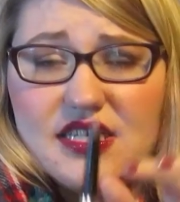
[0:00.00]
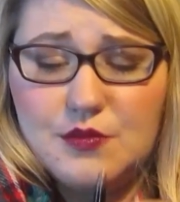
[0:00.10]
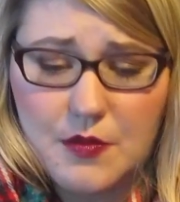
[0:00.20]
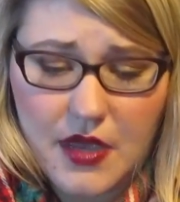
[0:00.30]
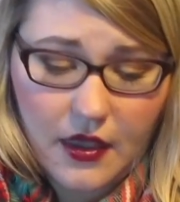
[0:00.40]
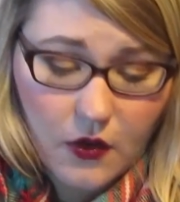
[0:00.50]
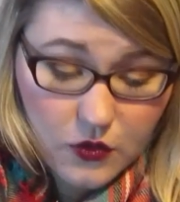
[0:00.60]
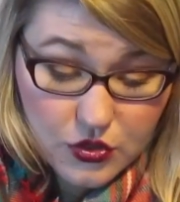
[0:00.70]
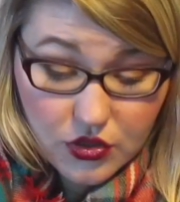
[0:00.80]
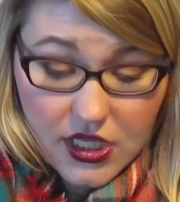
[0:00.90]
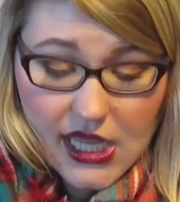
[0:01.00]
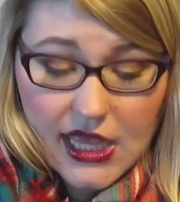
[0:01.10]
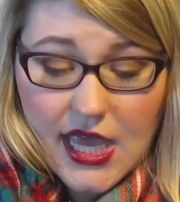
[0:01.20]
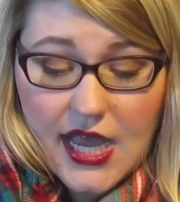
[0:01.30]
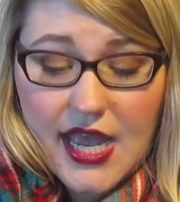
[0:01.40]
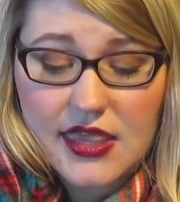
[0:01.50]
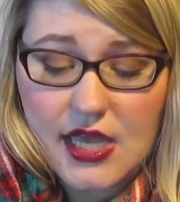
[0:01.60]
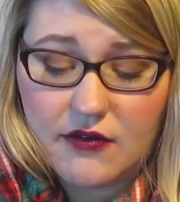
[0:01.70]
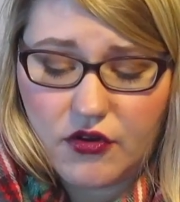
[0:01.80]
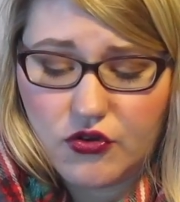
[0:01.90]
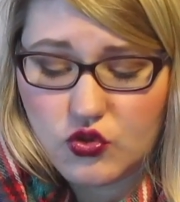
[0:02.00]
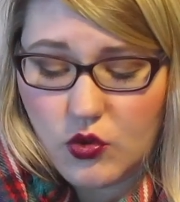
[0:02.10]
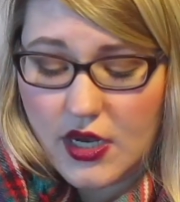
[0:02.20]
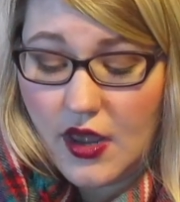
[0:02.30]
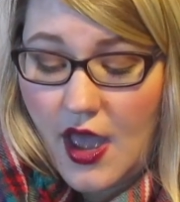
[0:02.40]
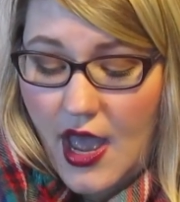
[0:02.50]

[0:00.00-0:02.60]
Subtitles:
has been my go-to lately. Again, like Rosewood,